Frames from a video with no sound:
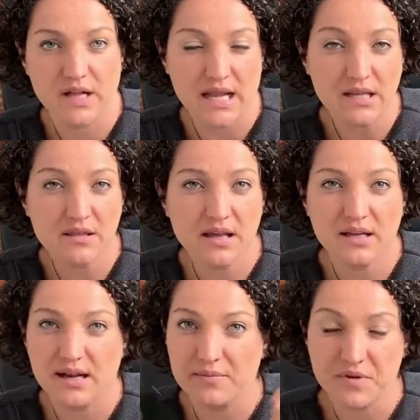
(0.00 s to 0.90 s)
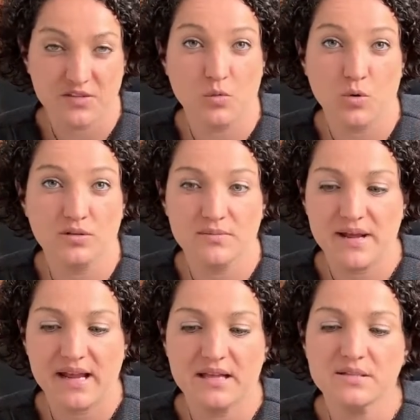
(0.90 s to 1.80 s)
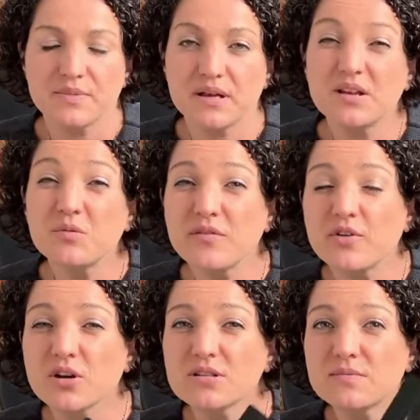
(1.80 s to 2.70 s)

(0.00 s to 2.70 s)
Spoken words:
anything and I've got the world in my hands. But in reverse,